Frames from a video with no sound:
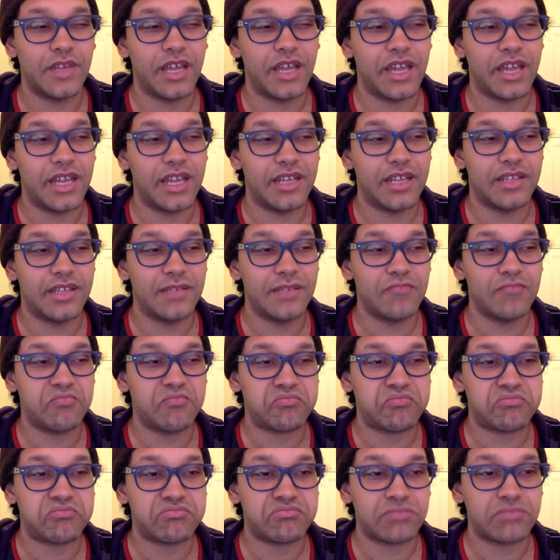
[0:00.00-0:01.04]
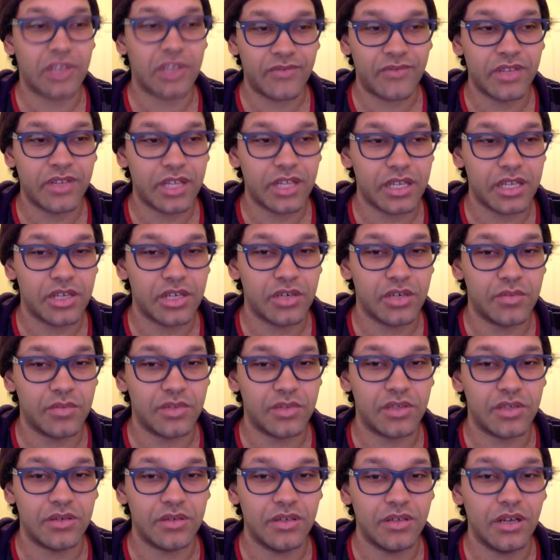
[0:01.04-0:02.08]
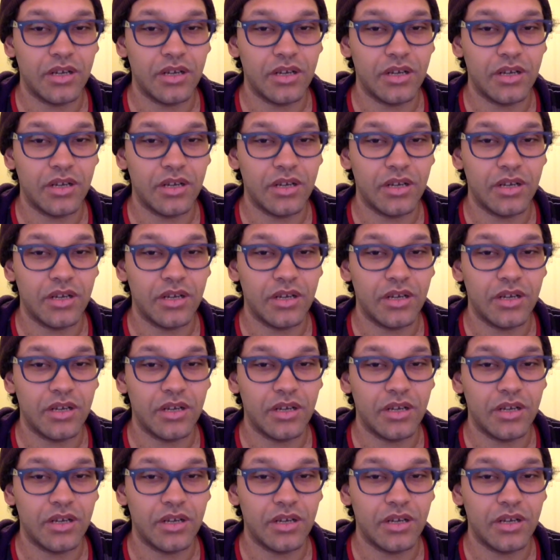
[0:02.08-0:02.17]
And I feel like it could be.